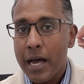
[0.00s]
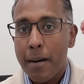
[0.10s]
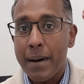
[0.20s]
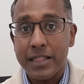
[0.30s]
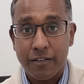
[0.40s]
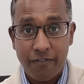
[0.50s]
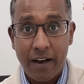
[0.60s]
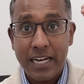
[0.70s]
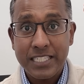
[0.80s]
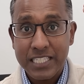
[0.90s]
about the
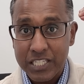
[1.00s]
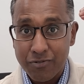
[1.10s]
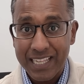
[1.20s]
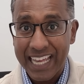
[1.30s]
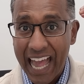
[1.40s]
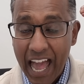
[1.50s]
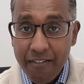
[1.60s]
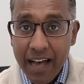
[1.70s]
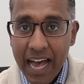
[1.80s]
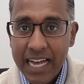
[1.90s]
fastest it really
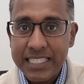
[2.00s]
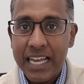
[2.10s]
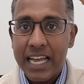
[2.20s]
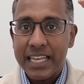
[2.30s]
ever has,